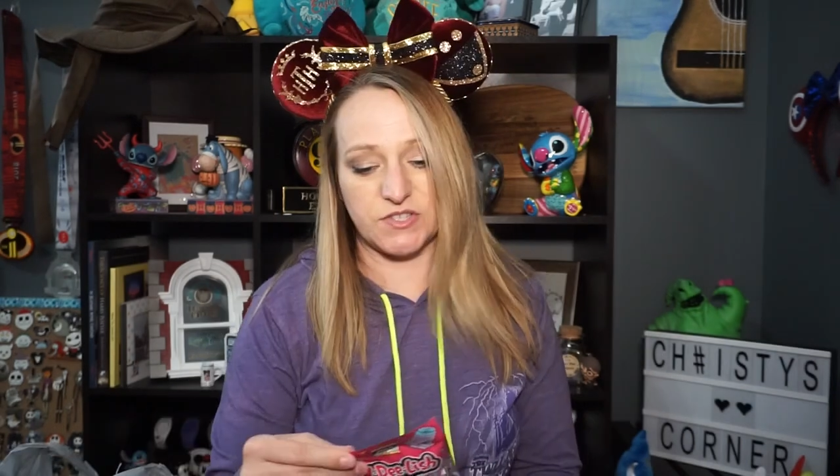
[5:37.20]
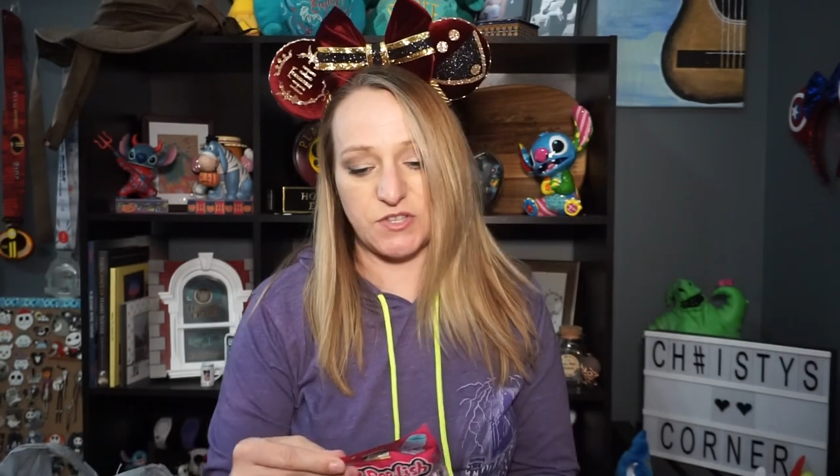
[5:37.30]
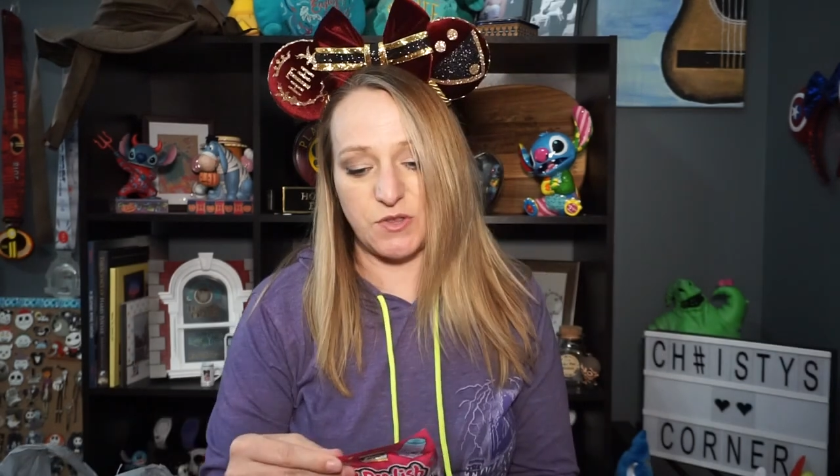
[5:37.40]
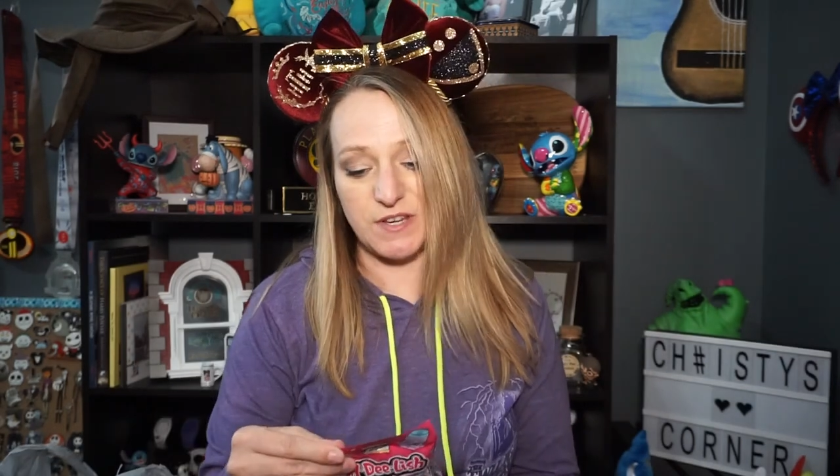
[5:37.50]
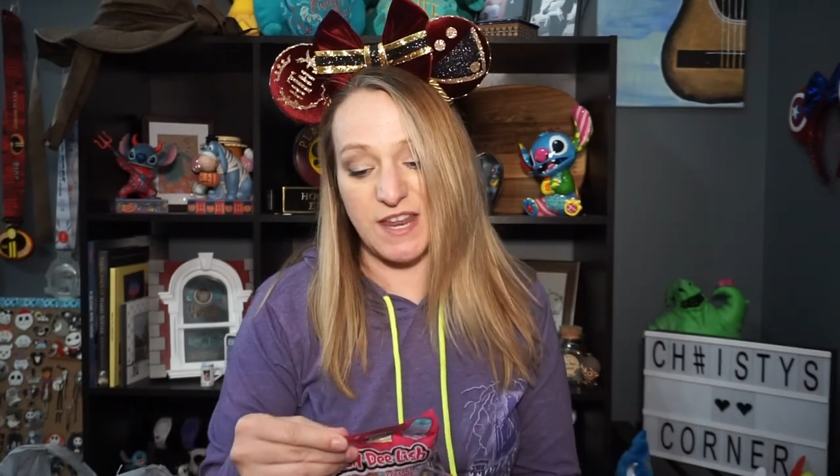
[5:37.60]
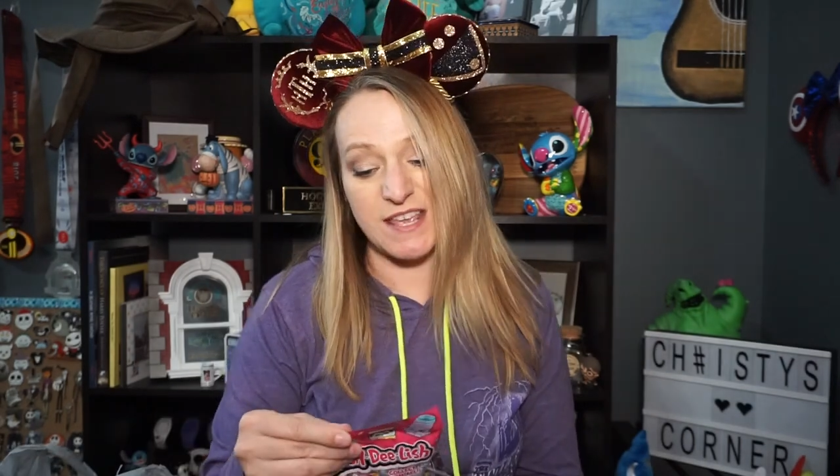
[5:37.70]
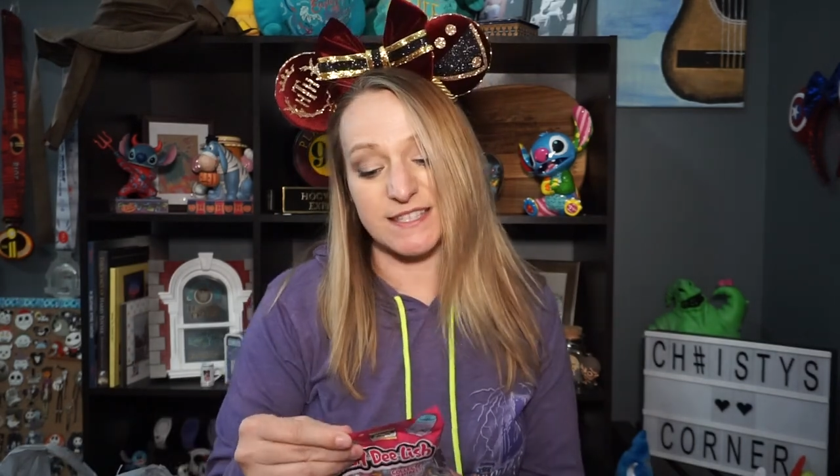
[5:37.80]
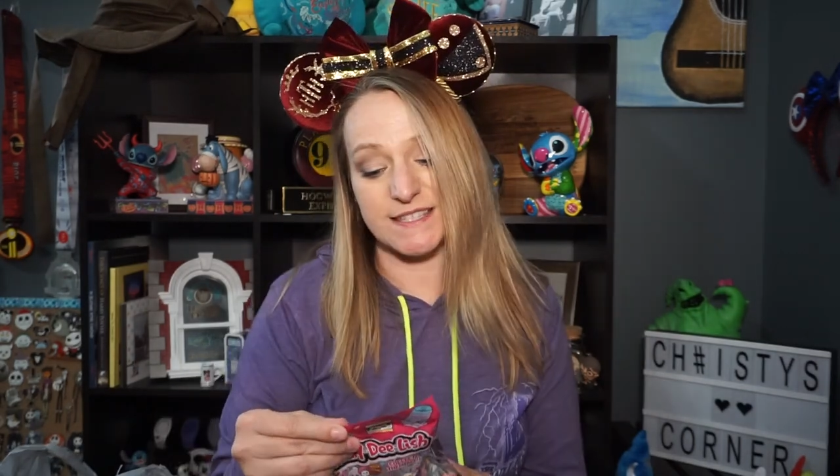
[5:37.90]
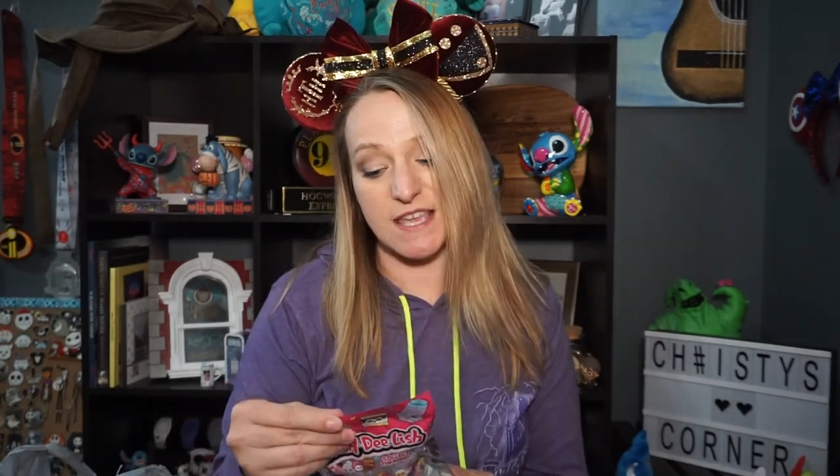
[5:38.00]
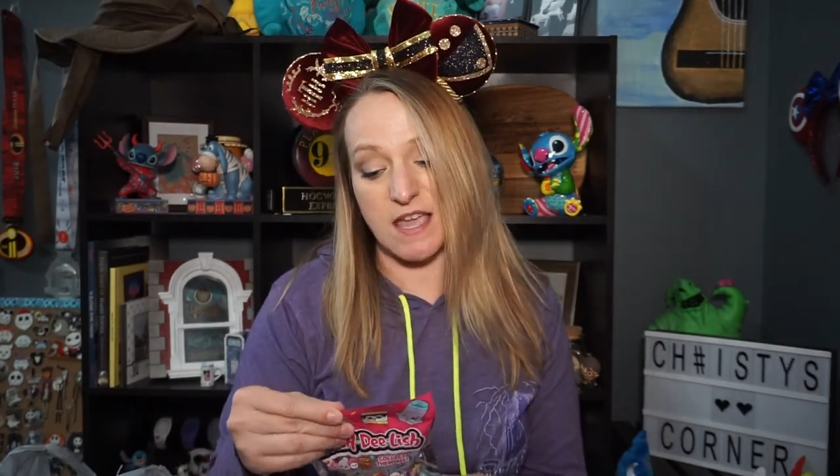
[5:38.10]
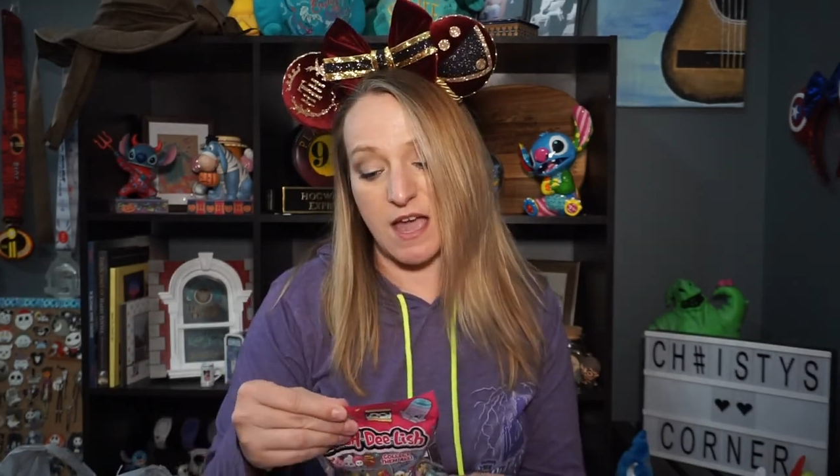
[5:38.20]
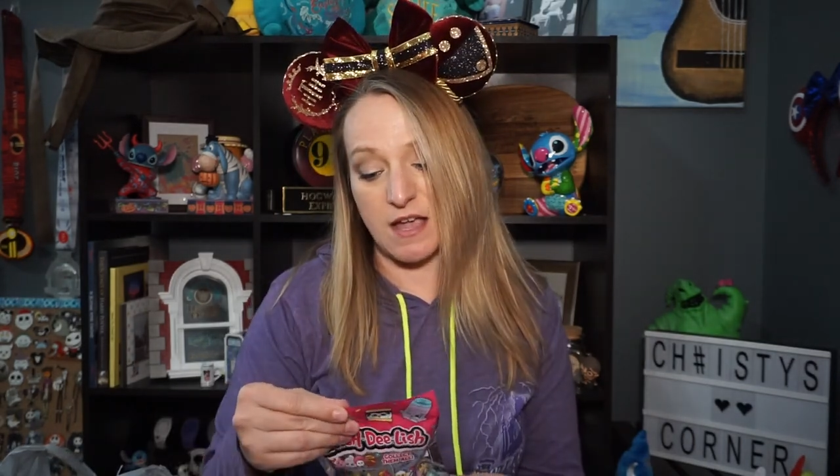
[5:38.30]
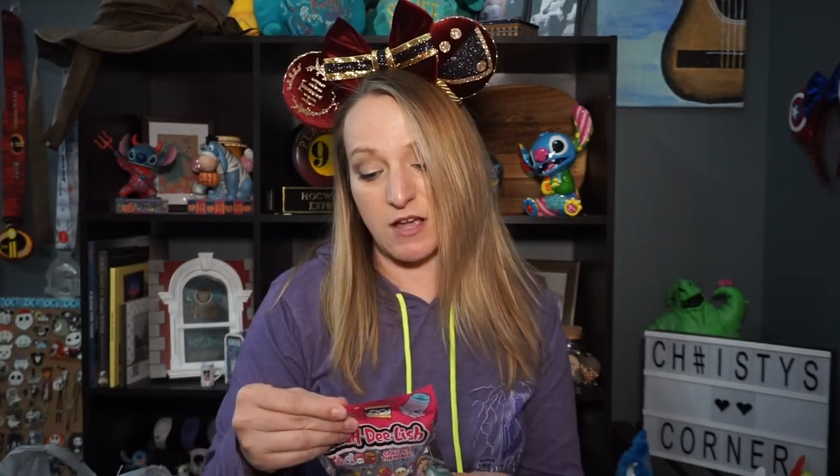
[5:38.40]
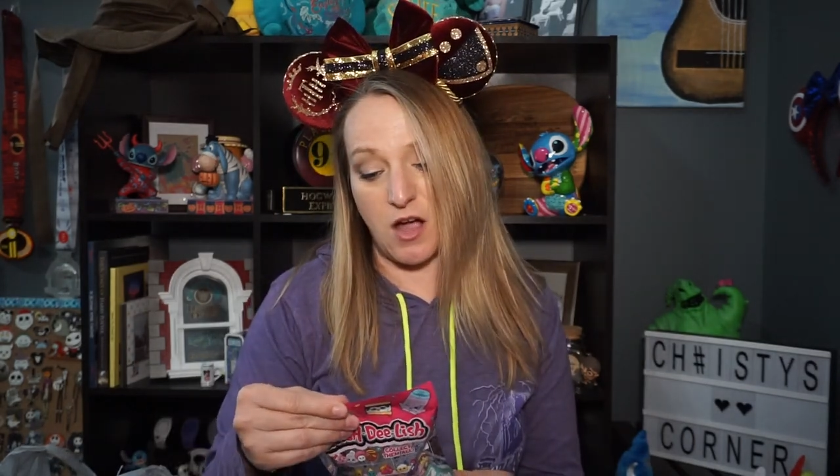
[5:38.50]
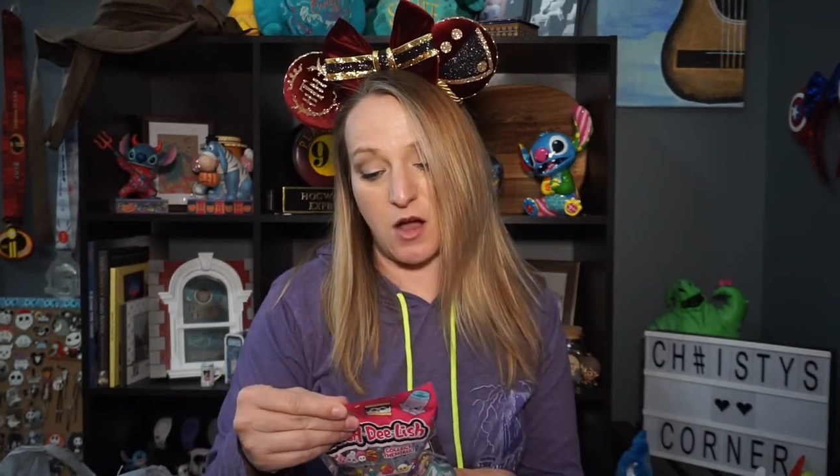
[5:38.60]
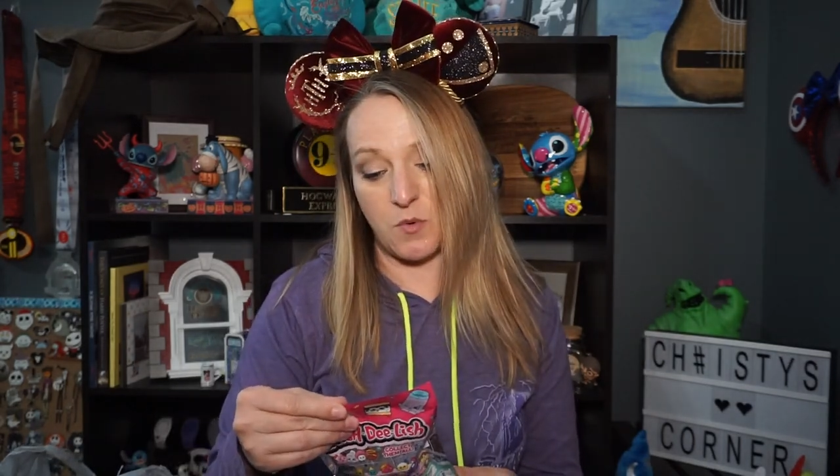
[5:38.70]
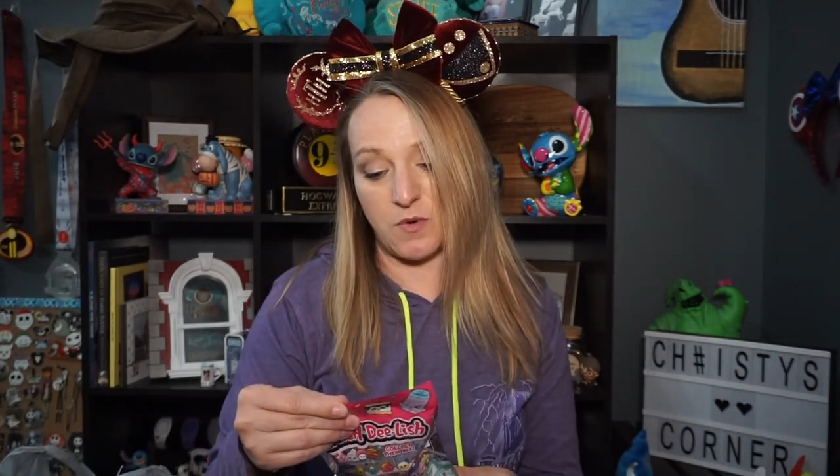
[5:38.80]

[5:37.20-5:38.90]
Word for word: So the next thing I got